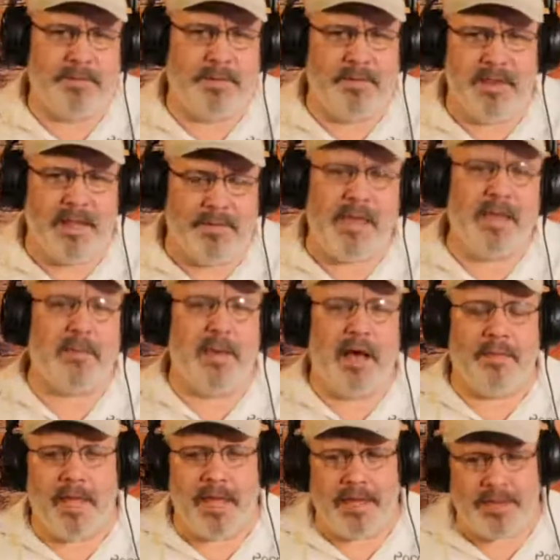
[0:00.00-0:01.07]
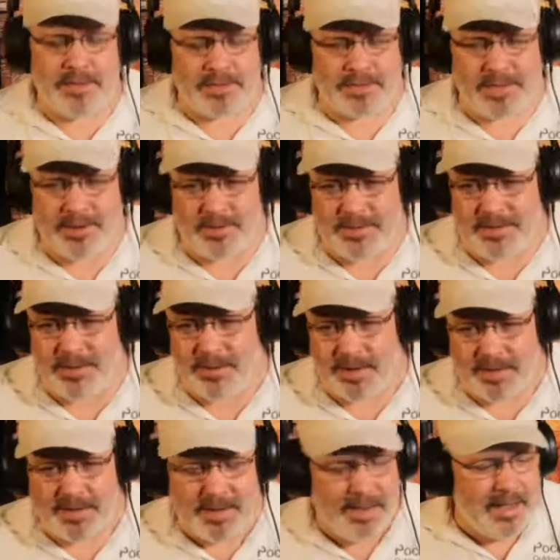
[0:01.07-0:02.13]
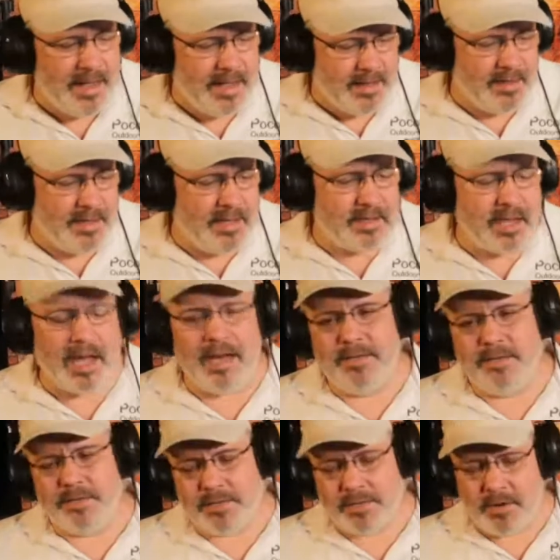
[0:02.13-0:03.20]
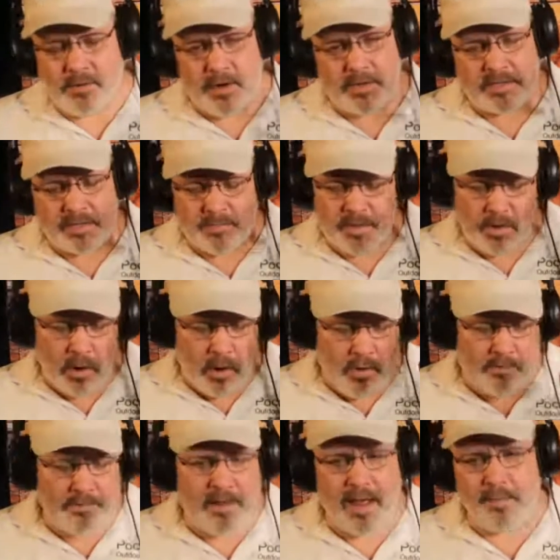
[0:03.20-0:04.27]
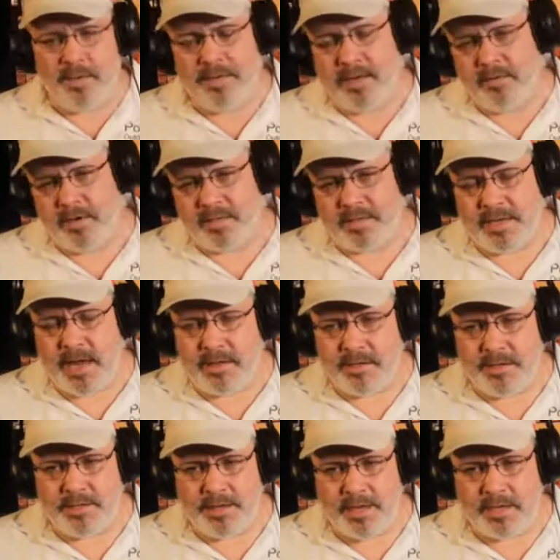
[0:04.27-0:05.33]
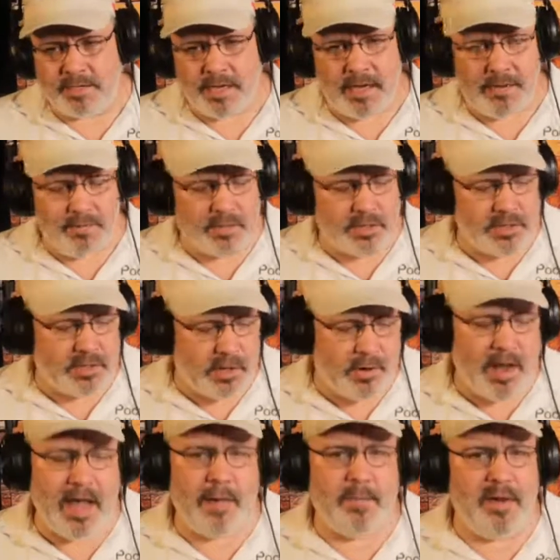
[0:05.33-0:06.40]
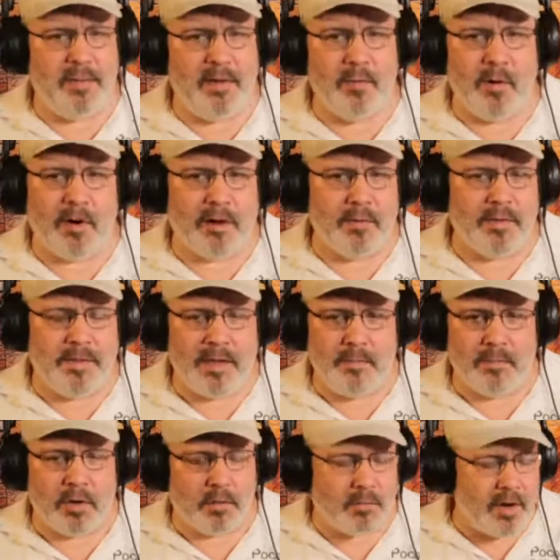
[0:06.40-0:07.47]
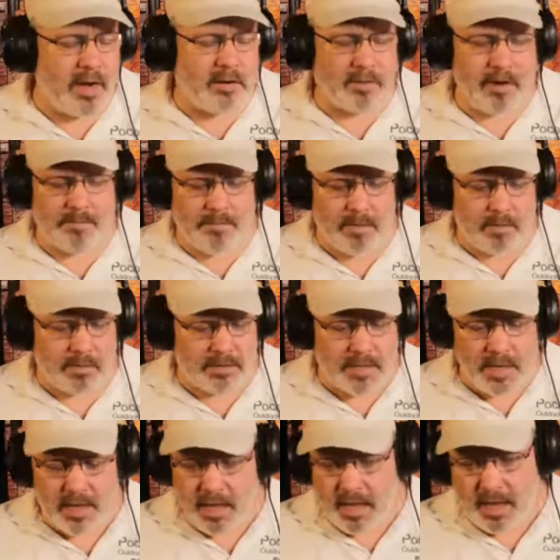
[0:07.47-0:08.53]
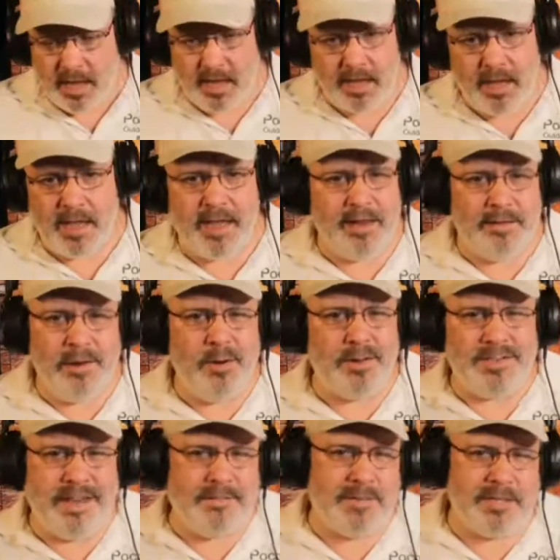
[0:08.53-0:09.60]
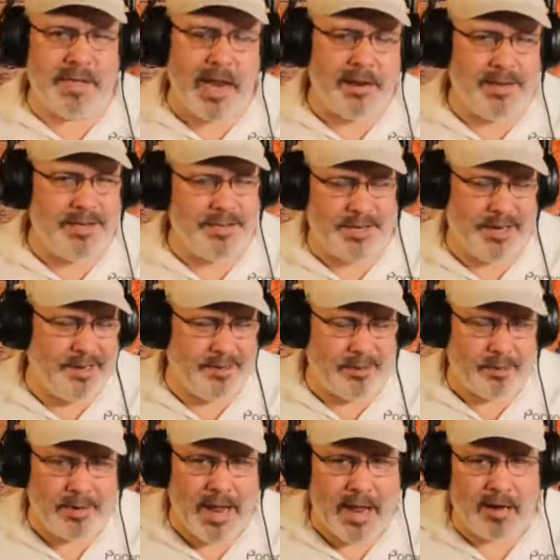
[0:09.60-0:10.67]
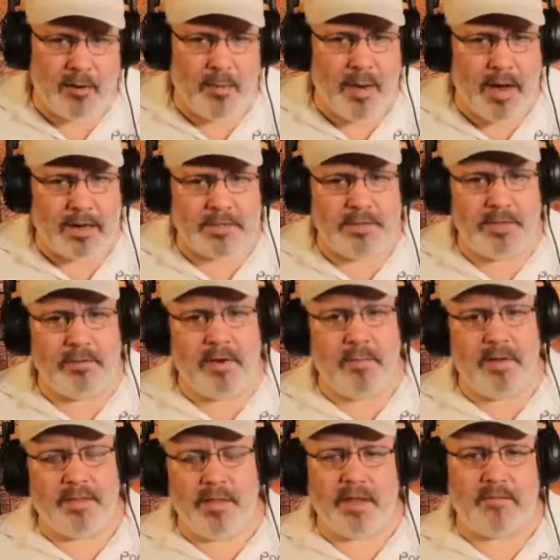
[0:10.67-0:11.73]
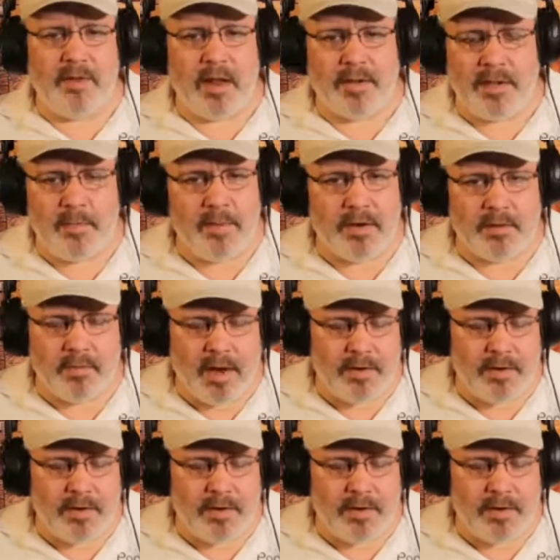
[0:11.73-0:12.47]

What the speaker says: think about that? You just go and do it. These guys are so awesome. The whole family there at Stanley Jigs. I am so happy to be working with them. Great, great folks. And doesn't have a Stanley jig in their tackle box too. I mean, think about it. They've been around